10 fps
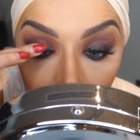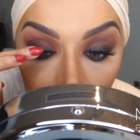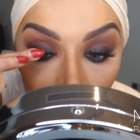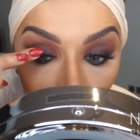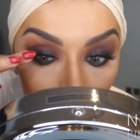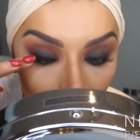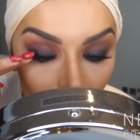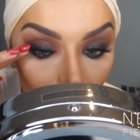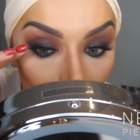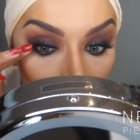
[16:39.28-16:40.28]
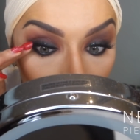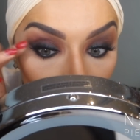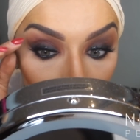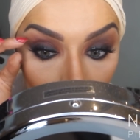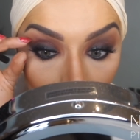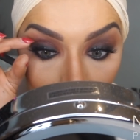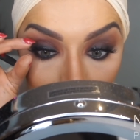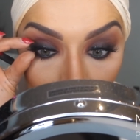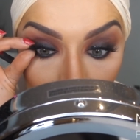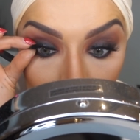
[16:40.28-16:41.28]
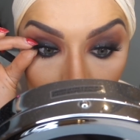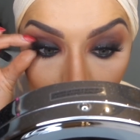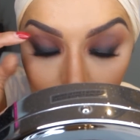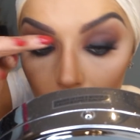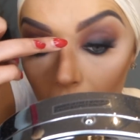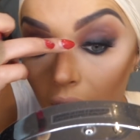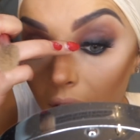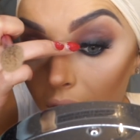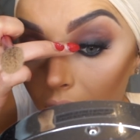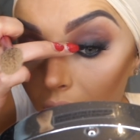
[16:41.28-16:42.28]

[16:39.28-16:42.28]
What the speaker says: Check if my glue is dry.